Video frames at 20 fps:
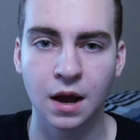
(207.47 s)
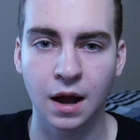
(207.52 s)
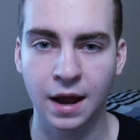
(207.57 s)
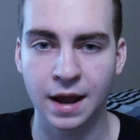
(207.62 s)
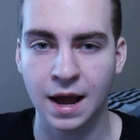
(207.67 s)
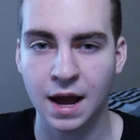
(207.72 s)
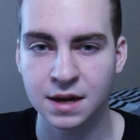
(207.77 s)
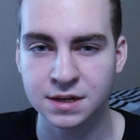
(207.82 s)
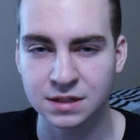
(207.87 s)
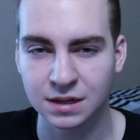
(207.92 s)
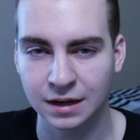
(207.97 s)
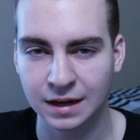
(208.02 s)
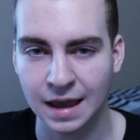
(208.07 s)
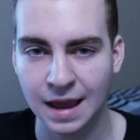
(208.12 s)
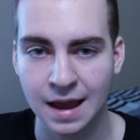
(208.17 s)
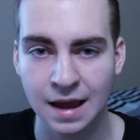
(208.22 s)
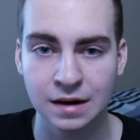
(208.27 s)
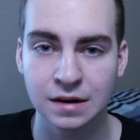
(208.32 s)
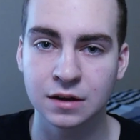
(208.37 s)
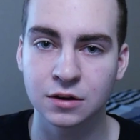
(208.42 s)
I had to like
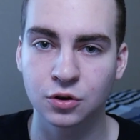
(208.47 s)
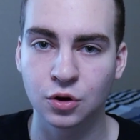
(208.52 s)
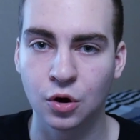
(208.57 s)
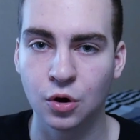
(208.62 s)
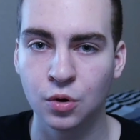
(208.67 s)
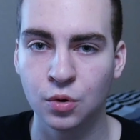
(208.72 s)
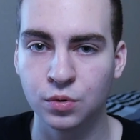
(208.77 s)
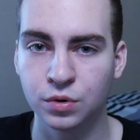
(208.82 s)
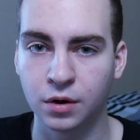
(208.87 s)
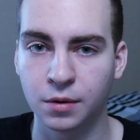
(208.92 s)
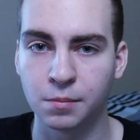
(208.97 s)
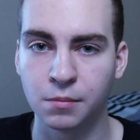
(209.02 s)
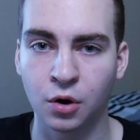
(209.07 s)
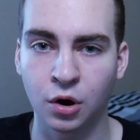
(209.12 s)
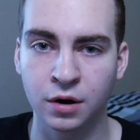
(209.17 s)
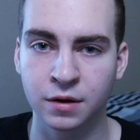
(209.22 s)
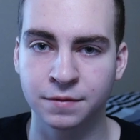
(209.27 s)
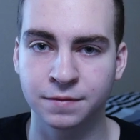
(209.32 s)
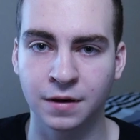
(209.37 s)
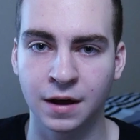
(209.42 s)
edit code or
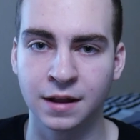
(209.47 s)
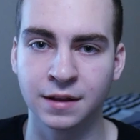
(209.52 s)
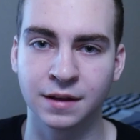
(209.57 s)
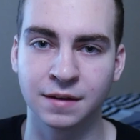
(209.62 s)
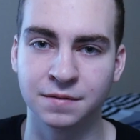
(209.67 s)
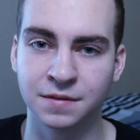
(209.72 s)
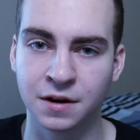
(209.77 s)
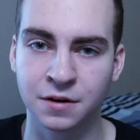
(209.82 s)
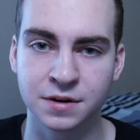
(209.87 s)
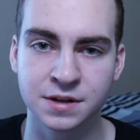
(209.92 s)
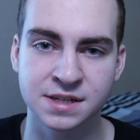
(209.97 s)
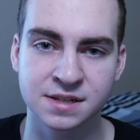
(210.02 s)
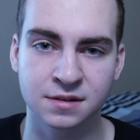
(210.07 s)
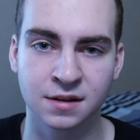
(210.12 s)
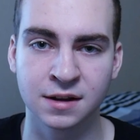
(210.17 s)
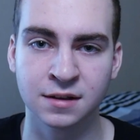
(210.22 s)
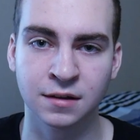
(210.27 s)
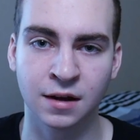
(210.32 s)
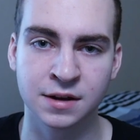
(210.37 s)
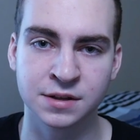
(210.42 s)
modify like very
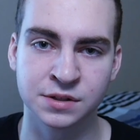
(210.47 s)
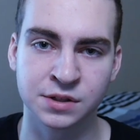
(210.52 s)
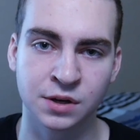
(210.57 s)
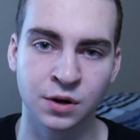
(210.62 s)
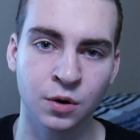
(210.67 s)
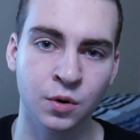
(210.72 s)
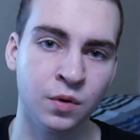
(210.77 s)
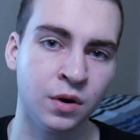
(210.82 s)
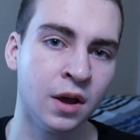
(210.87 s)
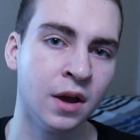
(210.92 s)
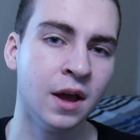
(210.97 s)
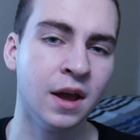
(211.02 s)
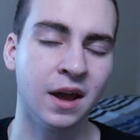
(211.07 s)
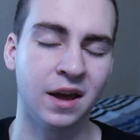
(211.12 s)
slight lines of code,